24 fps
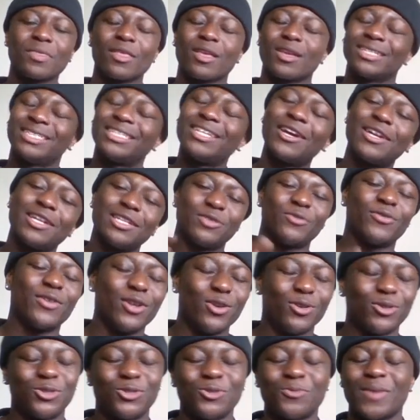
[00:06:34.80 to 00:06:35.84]
Share this
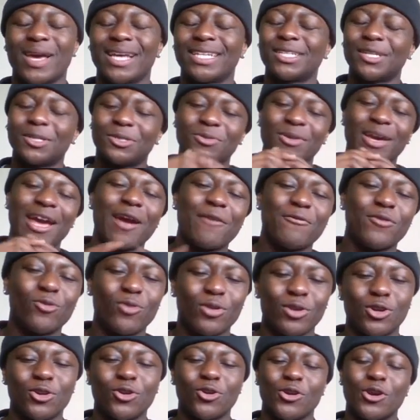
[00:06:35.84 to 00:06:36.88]
video too, man. Share this with
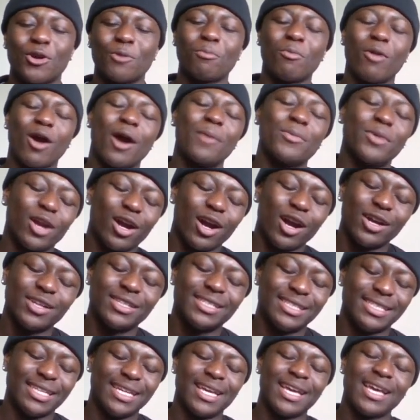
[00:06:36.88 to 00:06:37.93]
everyone you know, your mom, your
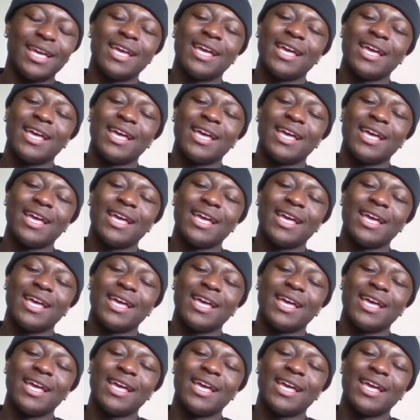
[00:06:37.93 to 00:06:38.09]
auntie.